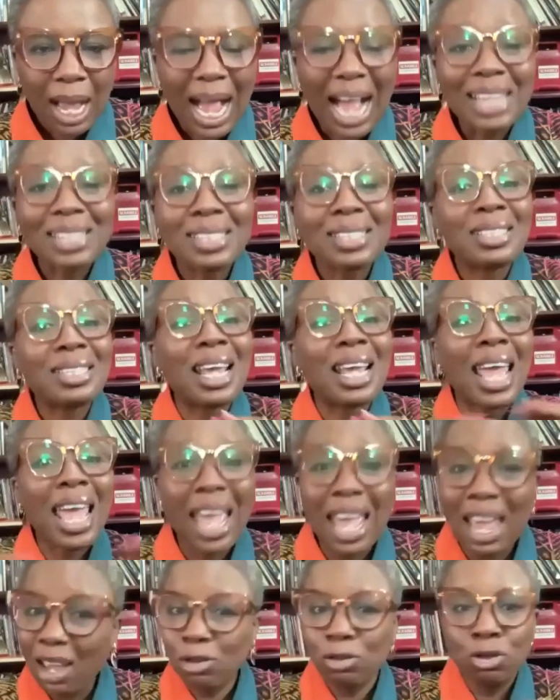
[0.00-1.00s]
as
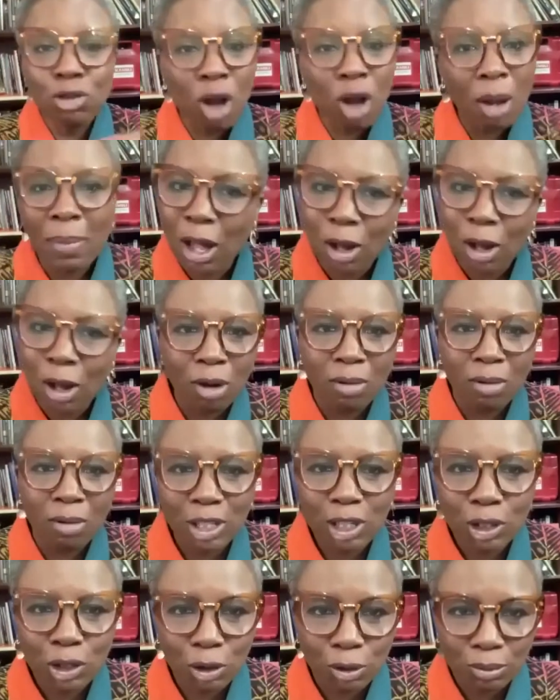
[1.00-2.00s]
a normal
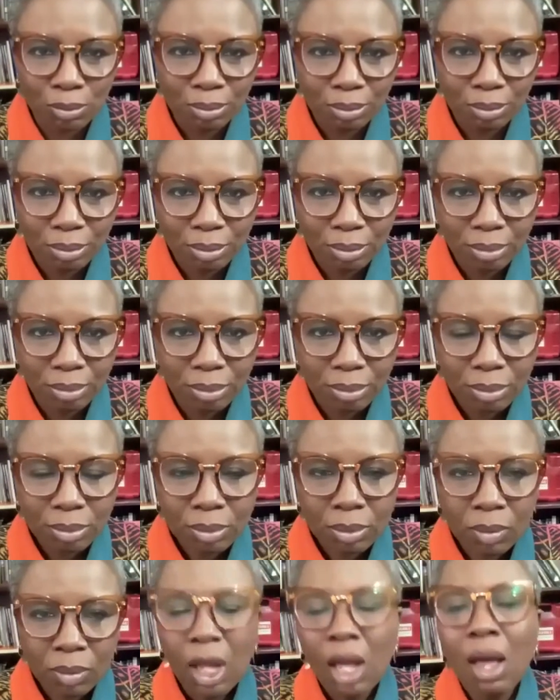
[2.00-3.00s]
conversation.
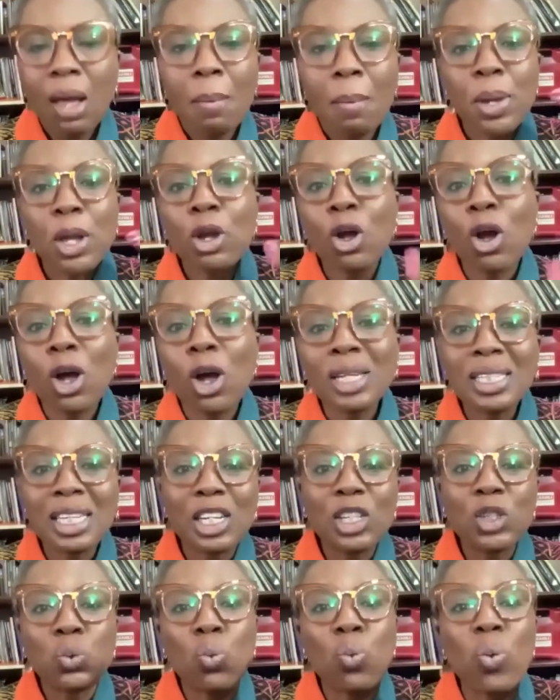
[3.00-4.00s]
Because
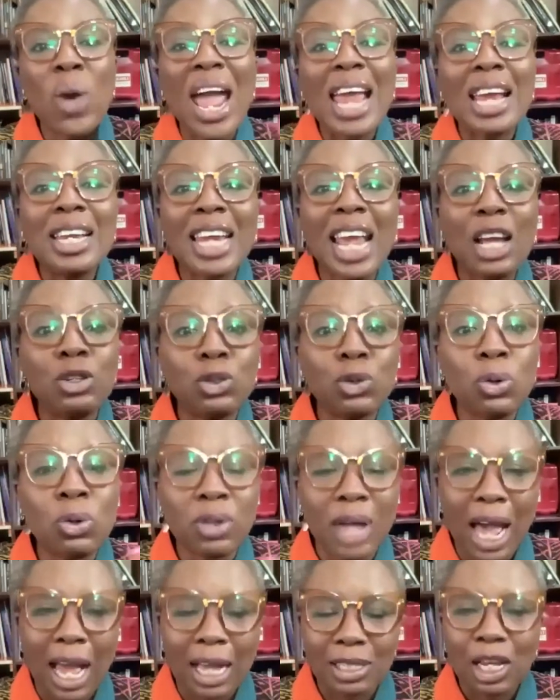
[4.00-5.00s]
it is when they do
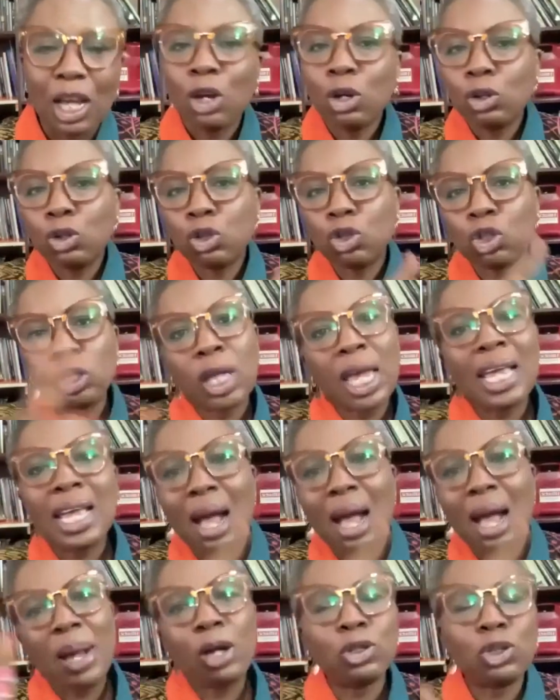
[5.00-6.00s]
that, think
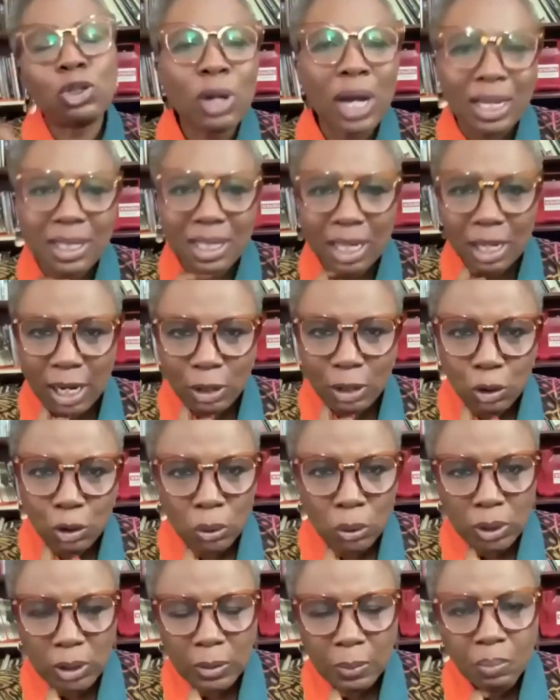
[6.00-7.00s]
about you as an
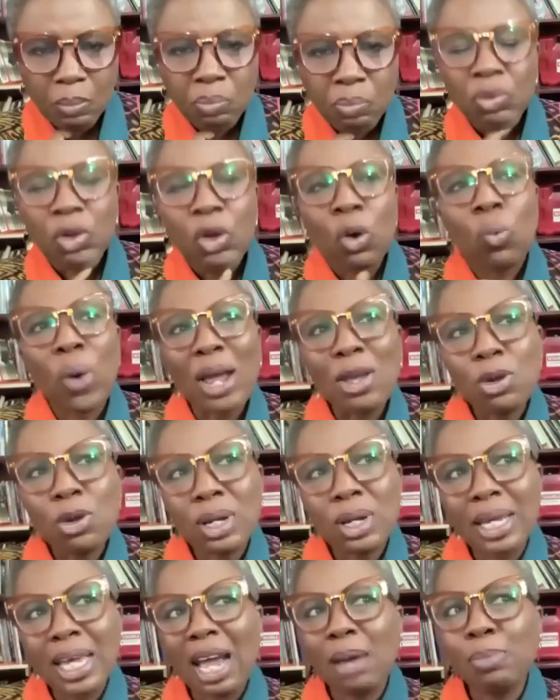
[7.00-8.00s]
adult, when
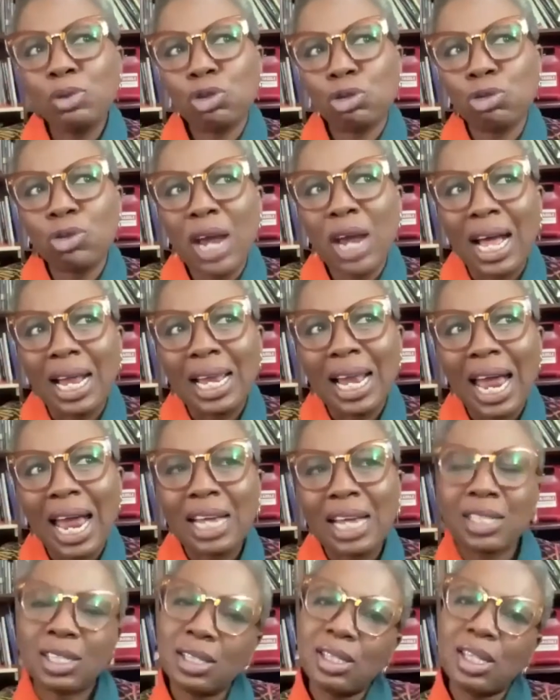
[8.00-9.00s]
you came to
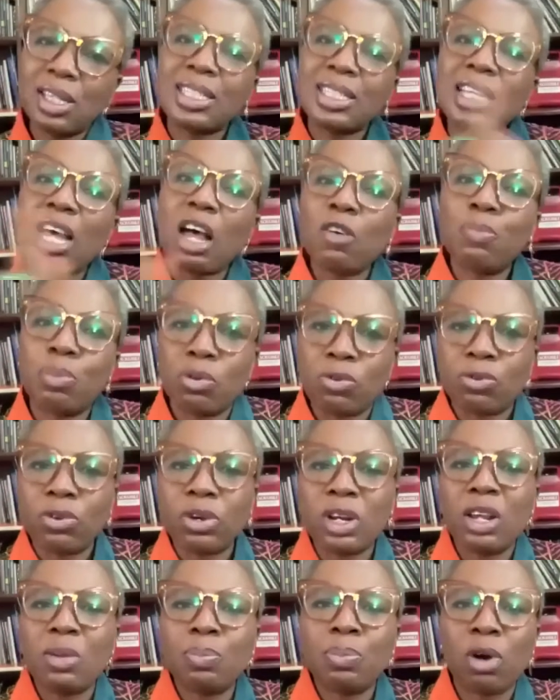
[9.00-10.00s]
realize the
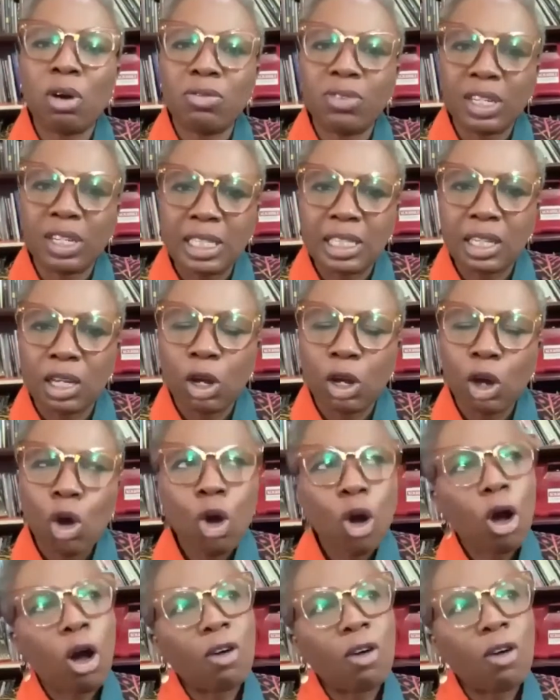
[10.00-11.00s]
self-fulfilling prophecy
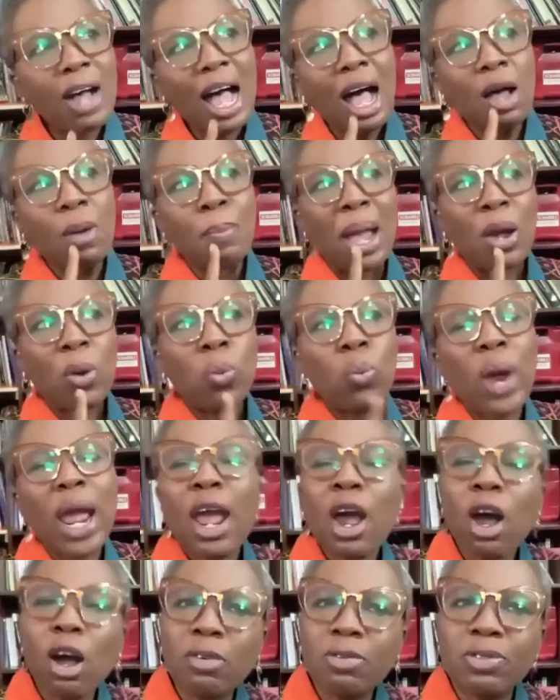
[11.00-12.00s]
of how my
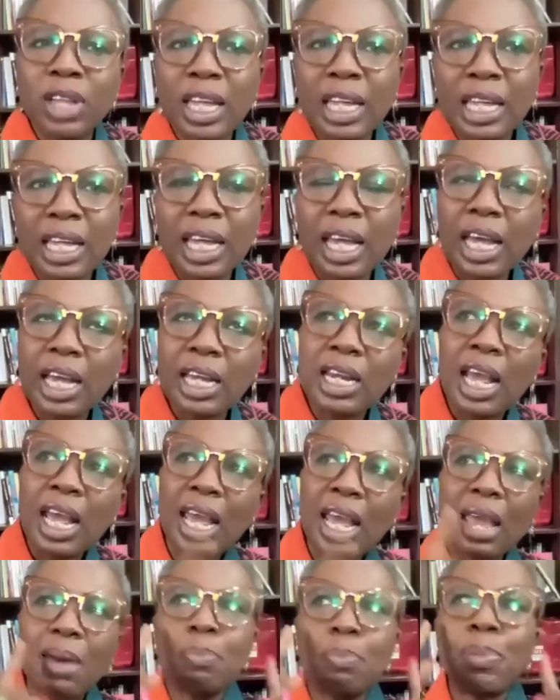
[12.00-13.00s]
way of thinking
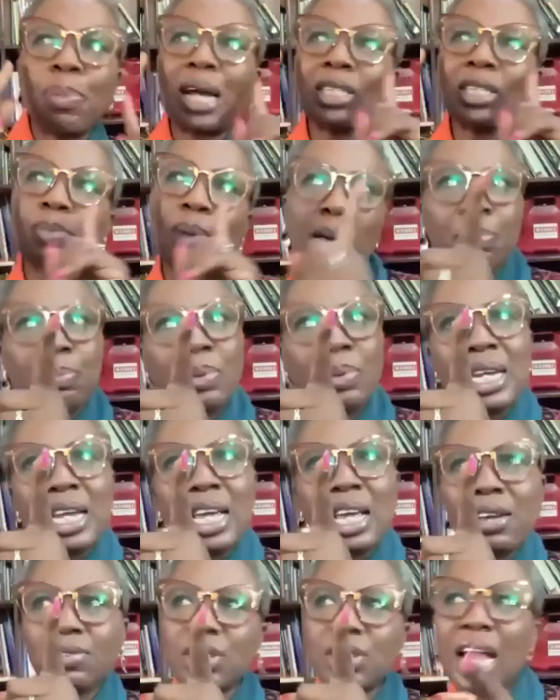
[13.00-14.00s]
impacts my
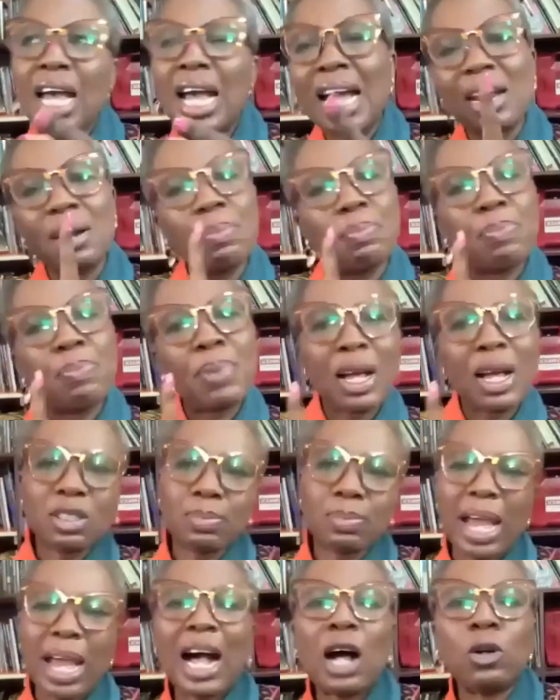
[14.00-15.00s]
beliefs and impacts
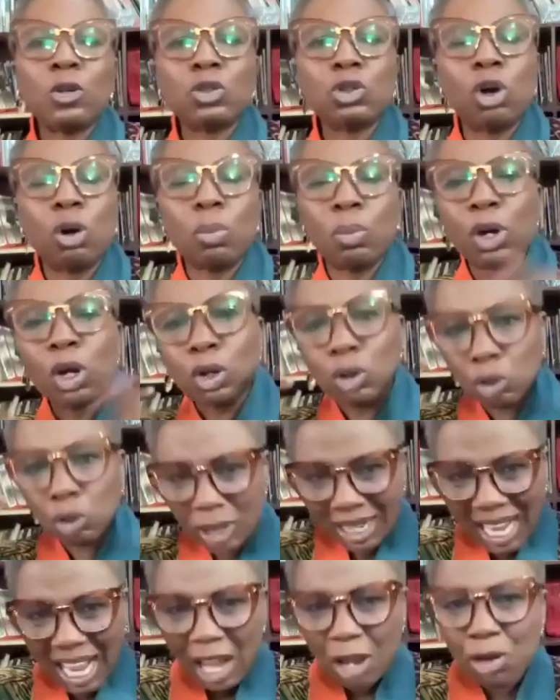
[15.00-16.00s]
my outcome.
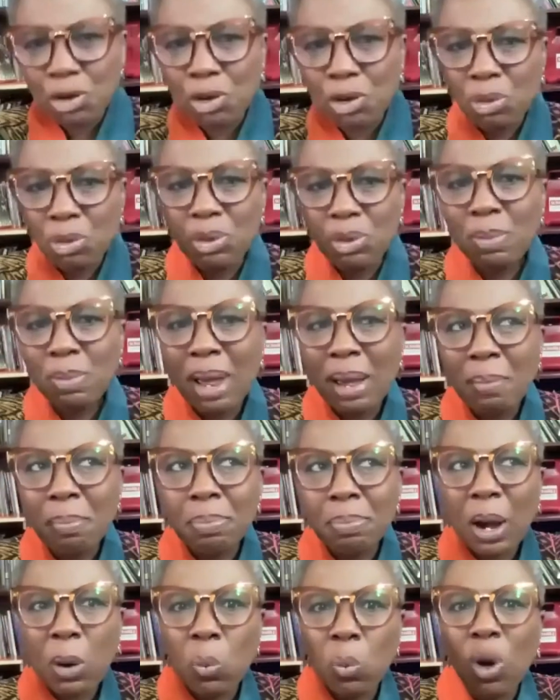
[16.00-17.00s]
Can you
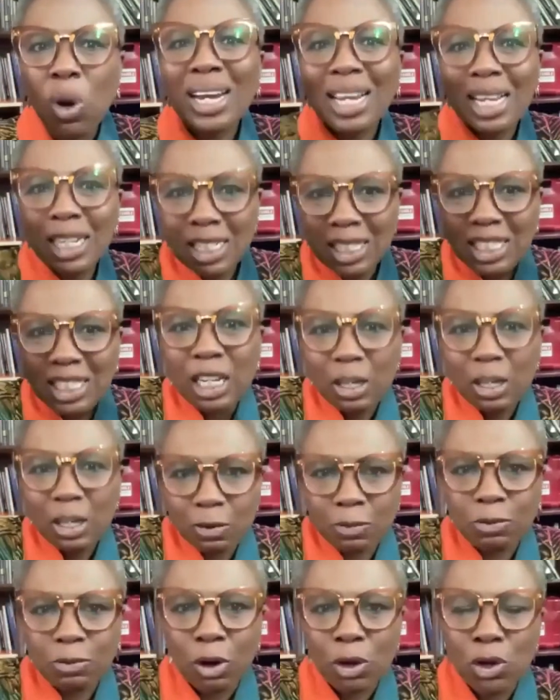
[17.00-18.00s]
remember what it did
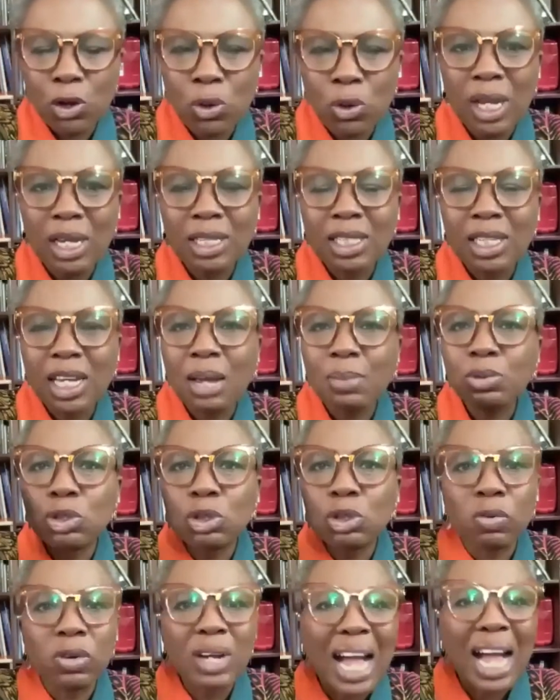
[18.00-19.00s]
for you in terms
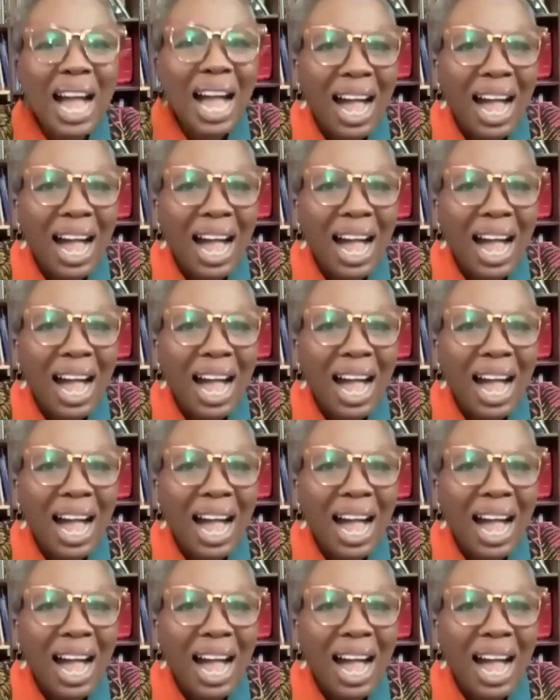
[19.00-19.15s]
of,